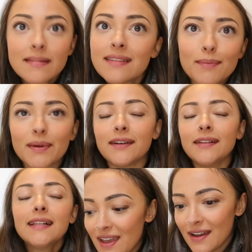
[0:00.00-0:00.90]
Typical.
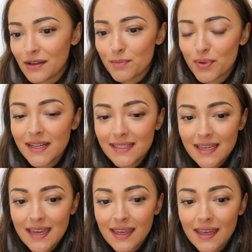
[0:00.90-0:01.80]
Yeah, I got pretty
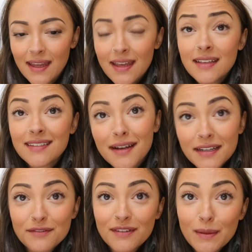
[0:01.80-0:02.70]
sick,
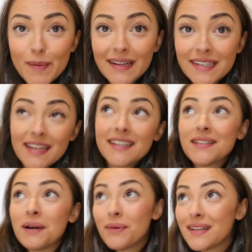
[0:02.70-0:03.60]
started to feel better,
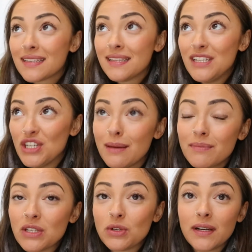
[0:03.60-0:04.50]
so I went to the gym
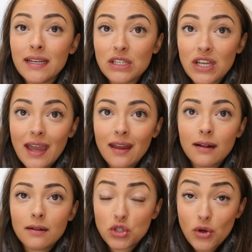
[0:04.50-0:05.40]
to try and
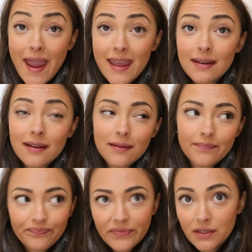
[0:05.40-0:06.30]
train.
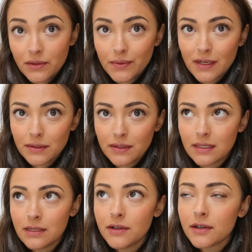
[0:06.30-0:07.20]
This was whilst I was
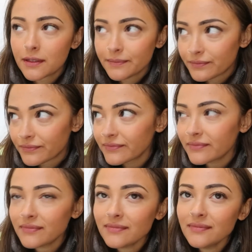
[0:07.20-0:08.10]
in York,
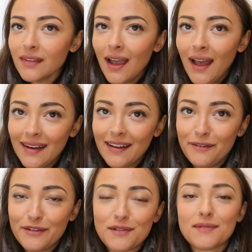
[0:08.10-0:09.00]
and
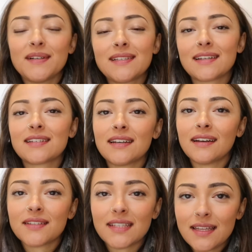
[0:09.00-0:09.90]
halfway through my session
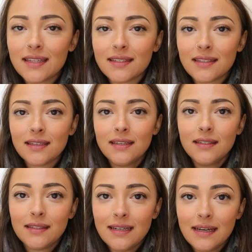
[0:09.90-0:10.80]
I was like, this
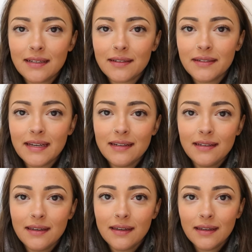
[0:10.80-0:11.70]
it's not a good
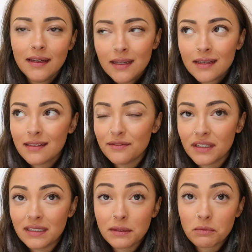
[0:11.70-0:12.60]
idea, because I
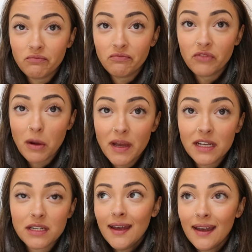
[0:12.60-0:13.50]
felt like rubbish.